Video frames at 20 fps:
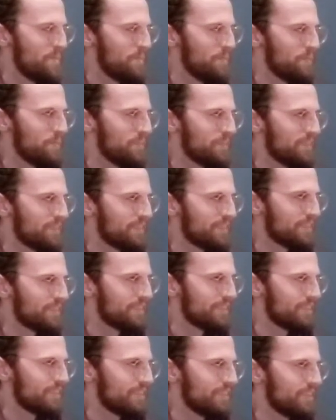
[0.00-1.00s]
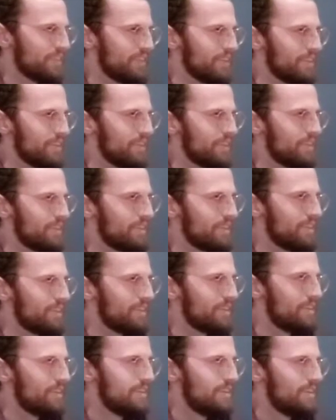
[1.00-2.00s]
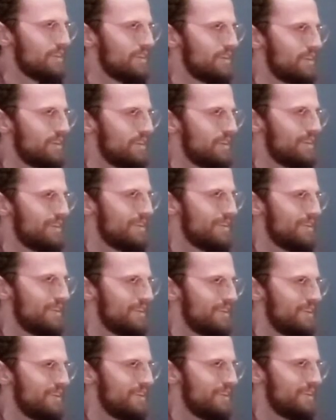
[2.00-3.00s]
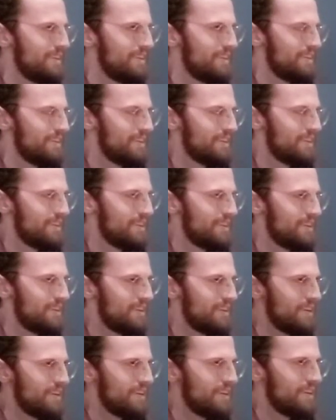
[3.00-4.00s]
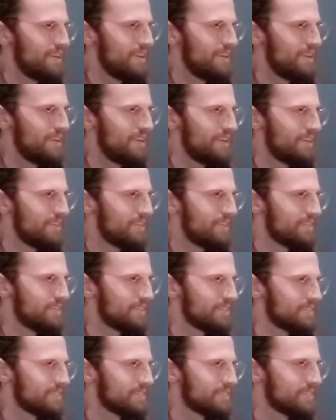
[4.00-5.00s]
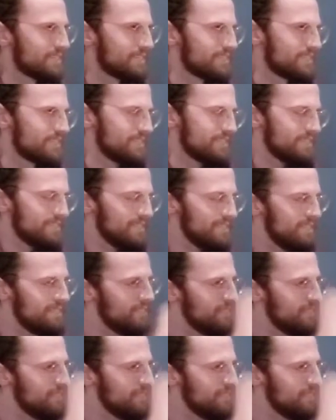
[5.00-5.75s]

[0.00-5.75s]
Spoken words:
No words are spoken by the person on screen.